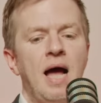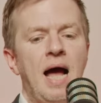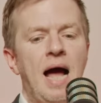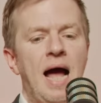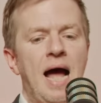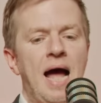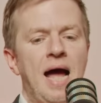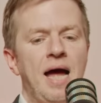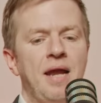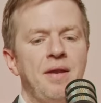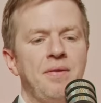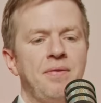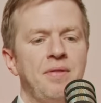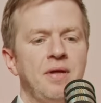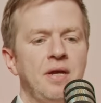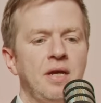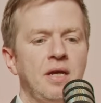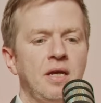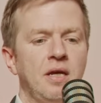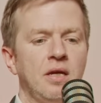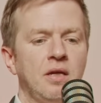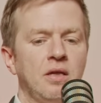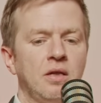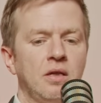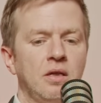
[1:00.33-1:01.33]
and
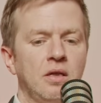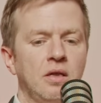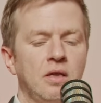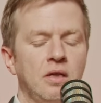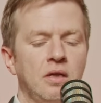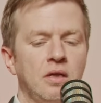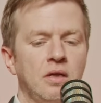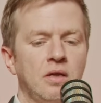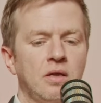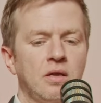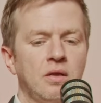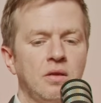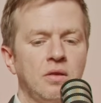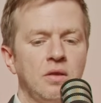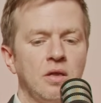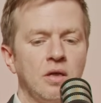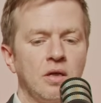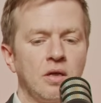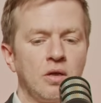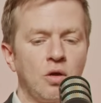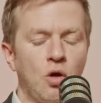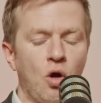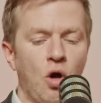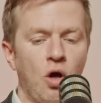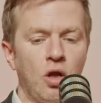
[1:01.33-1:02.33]
the
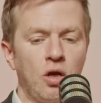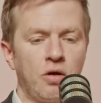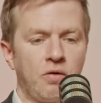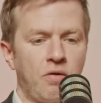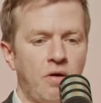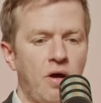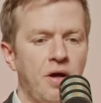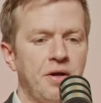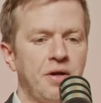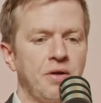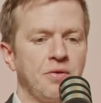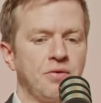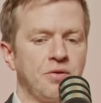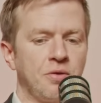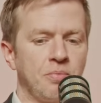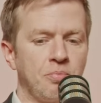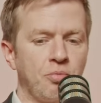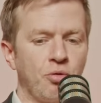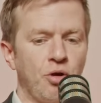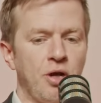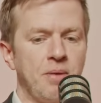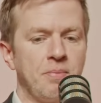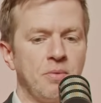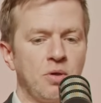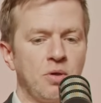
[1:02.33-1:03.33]
Colorado Supreme